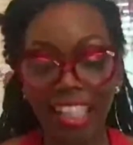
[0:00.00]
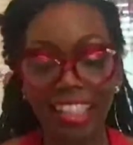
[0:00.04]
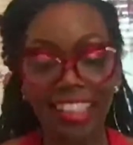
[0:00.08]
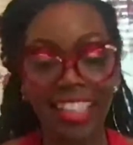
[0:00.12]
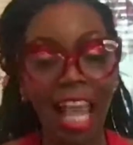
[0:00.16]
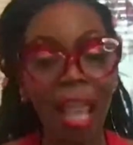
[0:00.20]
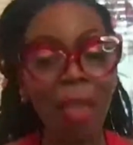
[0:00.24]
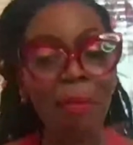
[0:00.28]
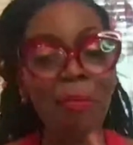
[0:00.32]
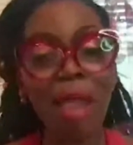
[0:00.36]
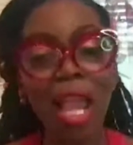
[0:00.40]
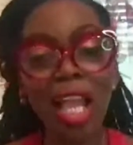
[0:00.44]

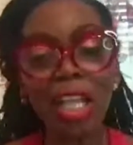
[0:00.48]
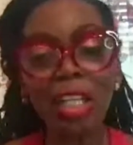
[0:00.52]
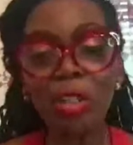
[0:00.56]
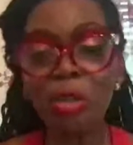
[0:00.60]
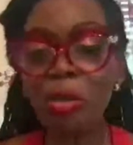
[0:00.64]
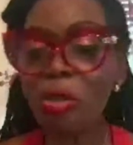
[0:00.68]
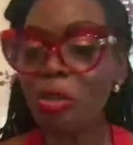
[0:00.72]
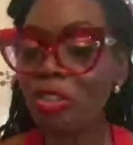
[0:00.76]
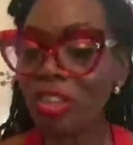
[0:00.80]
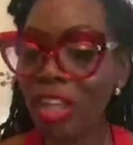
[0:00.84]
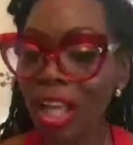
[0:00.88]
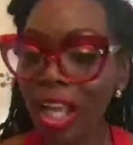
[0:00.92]
They make
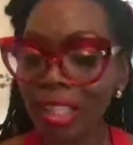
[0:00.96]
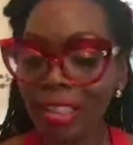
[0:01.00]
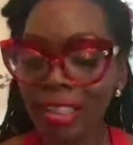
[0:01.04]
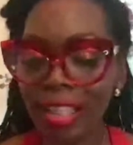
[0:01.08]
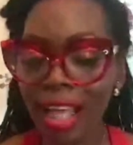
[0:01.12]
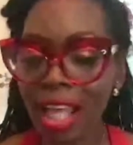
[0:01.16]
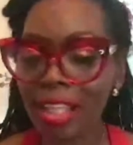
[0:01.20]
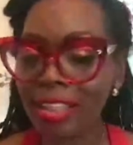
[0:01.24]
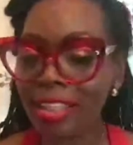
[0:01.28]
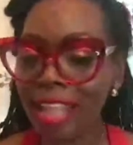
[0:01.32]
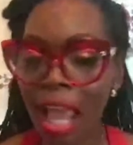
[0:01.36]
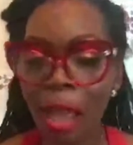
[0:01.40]
you think
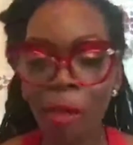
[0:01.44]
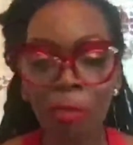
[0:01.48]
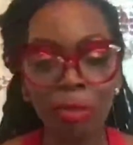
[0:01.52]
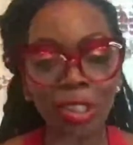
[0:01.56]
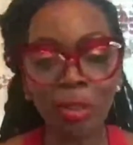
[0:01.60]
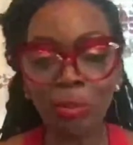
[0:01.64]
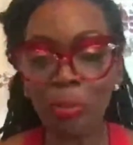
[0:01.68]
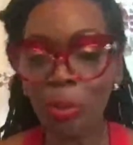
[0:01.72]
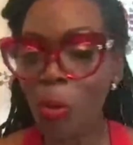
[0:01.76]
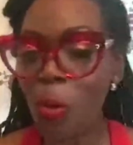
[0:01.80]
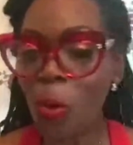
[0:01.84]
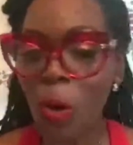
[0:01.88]
that they
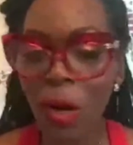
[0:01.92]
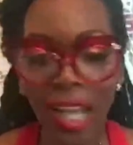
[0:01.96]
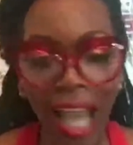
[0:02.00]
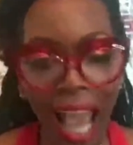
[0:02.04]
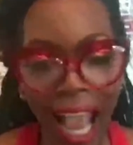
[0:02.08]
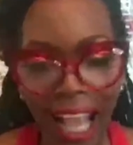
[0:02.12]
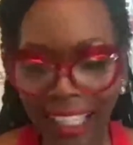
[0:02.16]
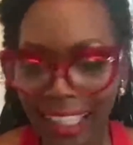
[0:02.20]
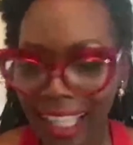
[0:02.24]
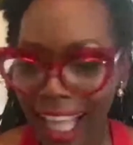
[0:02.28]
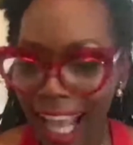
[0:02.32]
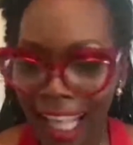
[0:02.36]
was born
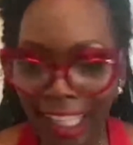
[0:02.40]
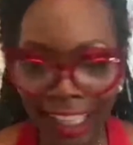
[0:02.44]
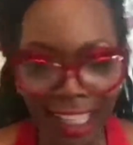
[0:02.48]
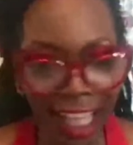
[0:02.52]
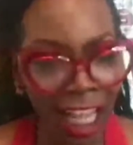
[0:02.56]
like that,